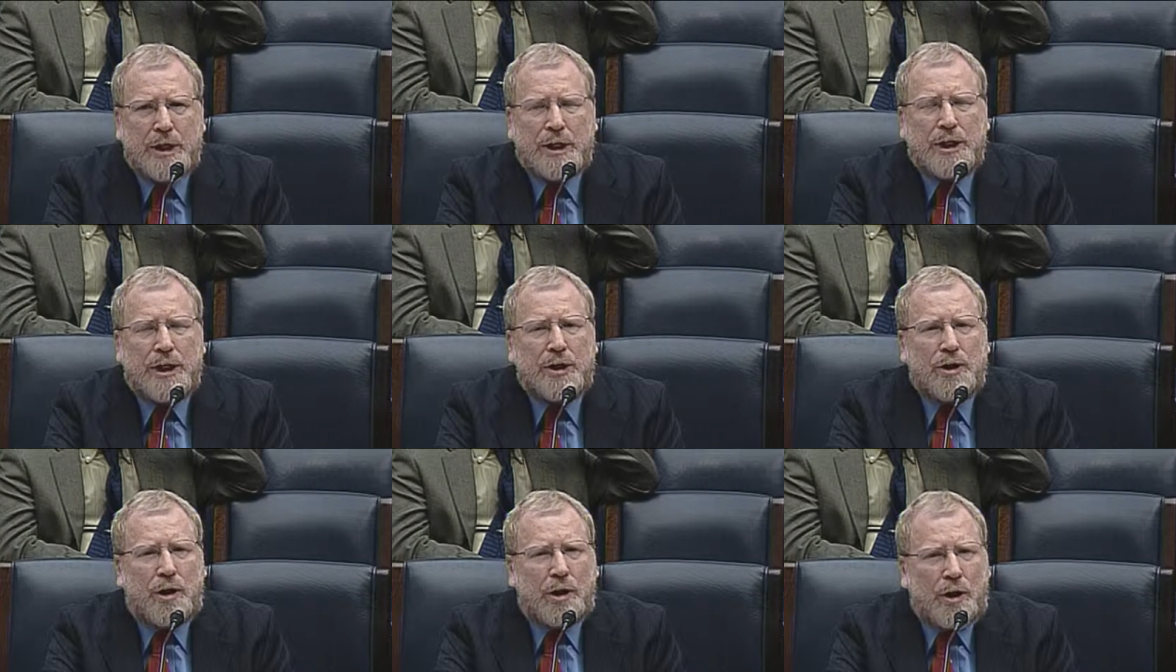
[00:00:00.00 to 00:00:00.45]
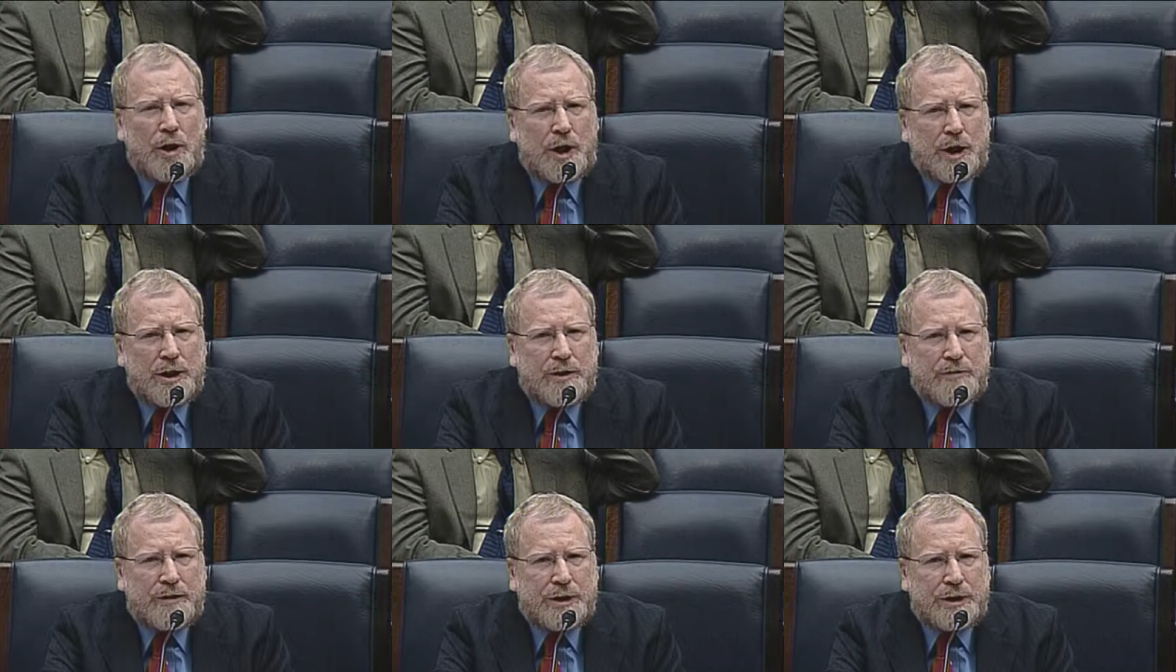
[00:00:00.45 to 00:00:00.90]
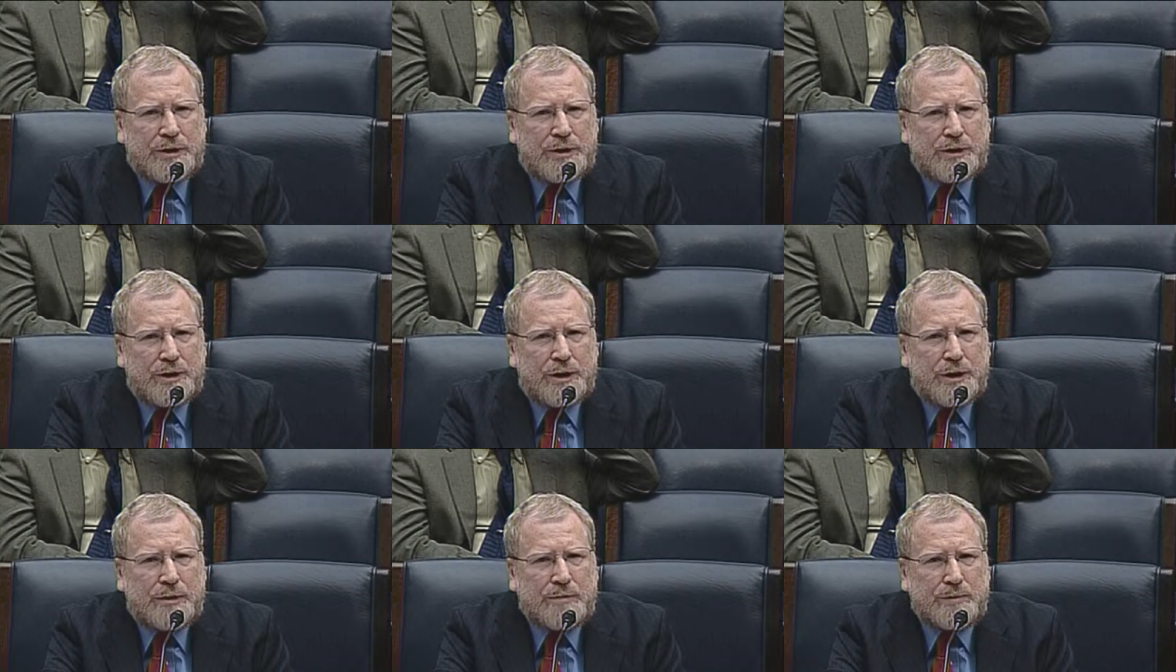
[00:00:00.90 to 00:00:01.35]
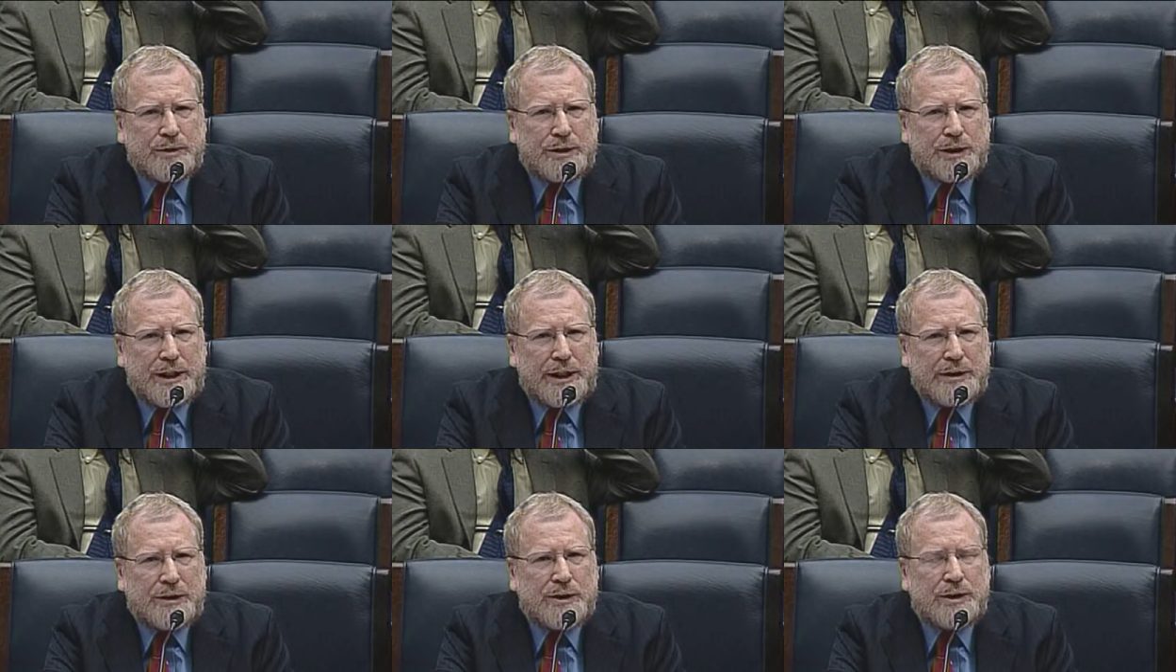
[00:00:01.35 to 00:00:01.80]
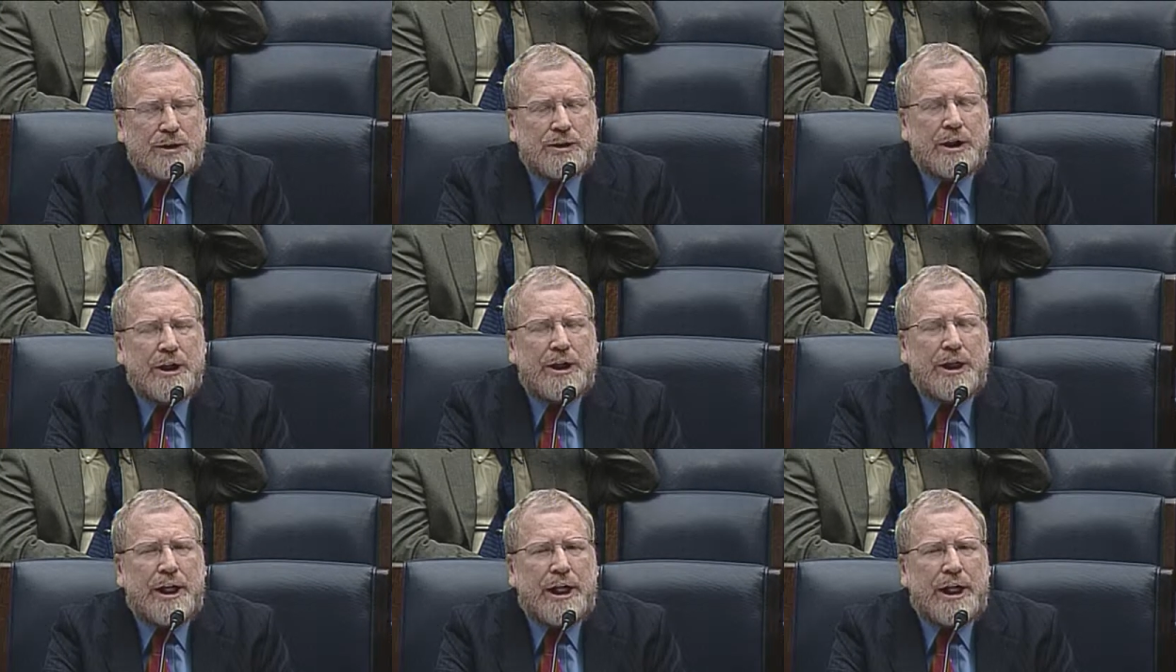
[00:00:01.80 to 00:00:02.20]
in all of these circumstances.